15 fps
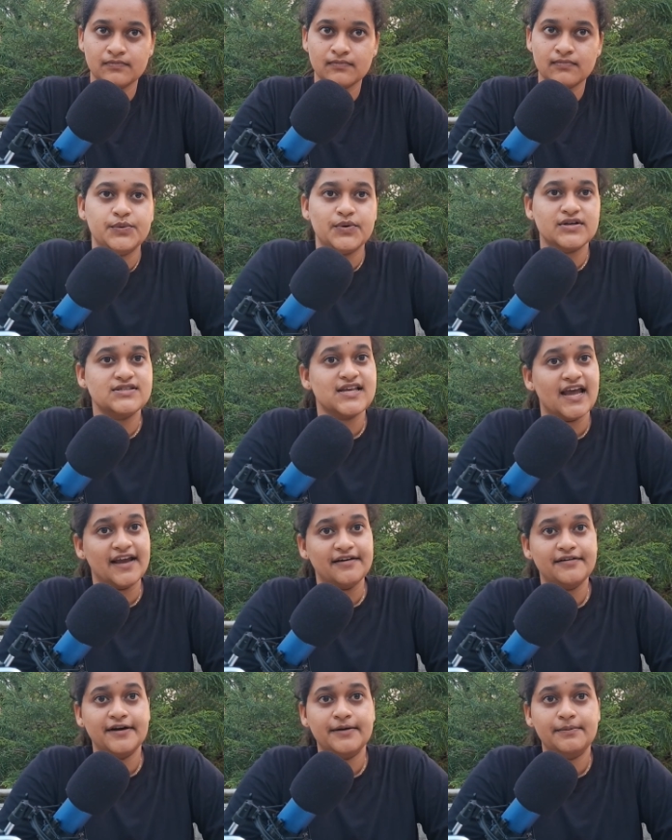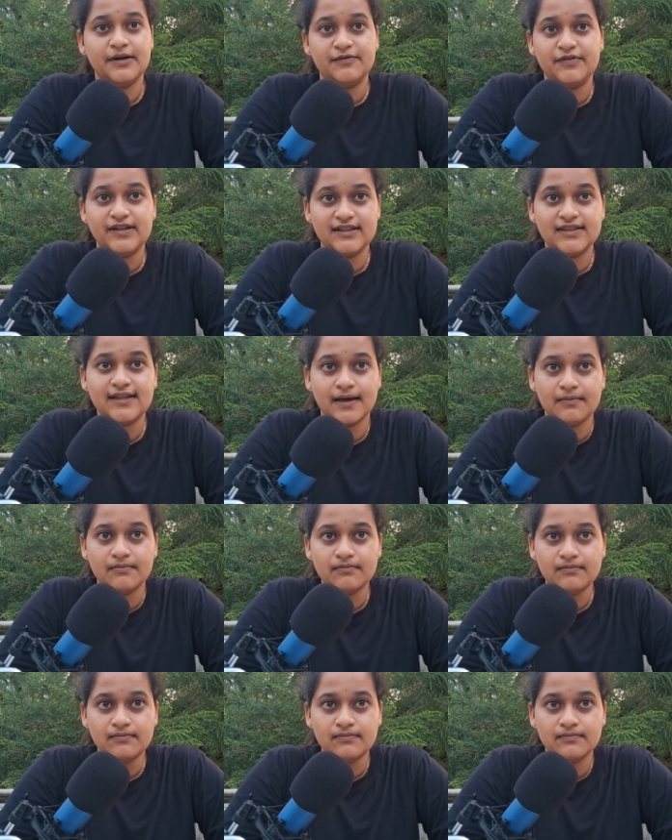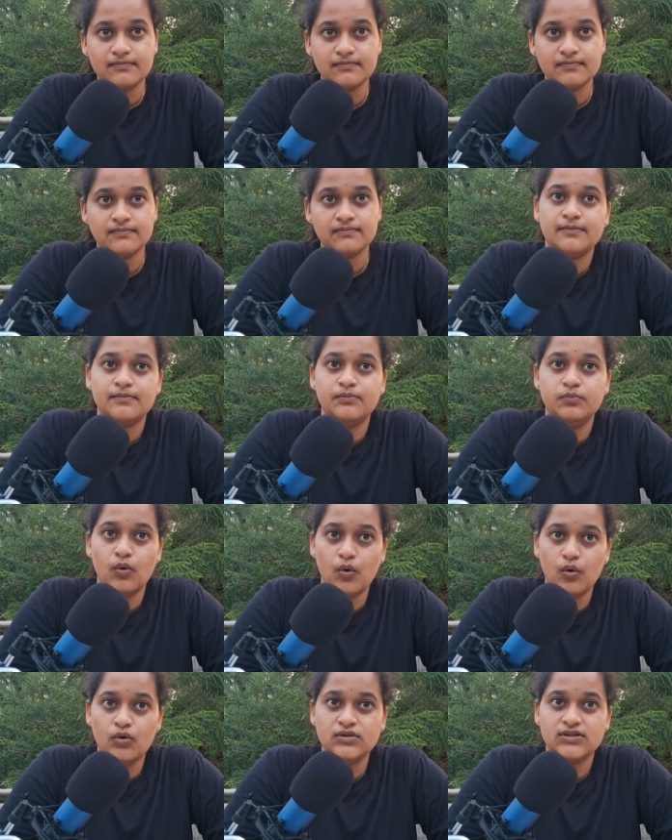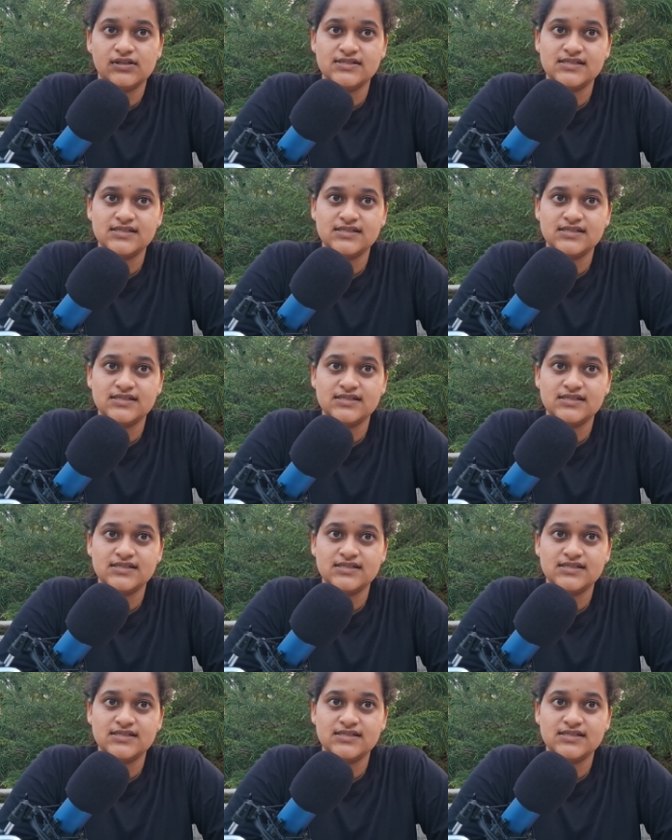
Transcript: It was agreed between them both